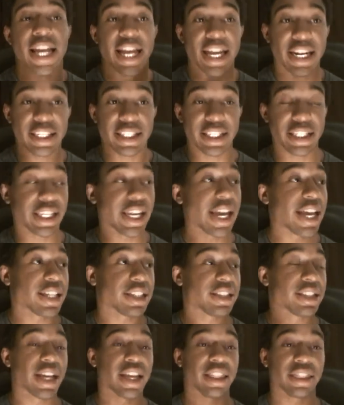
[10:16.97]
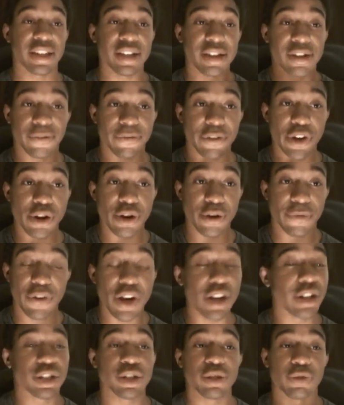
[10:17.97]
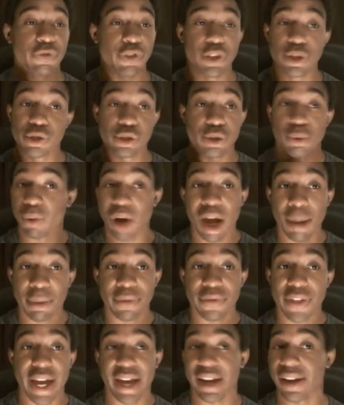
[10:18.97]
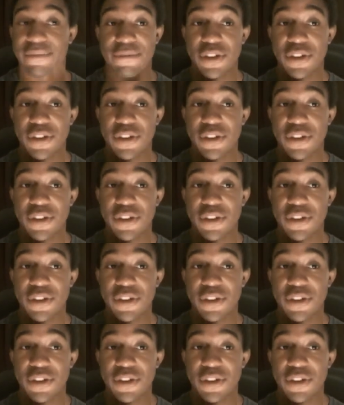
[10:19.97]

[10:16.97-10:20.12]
And it's the case that the inferior function feels the rub of that.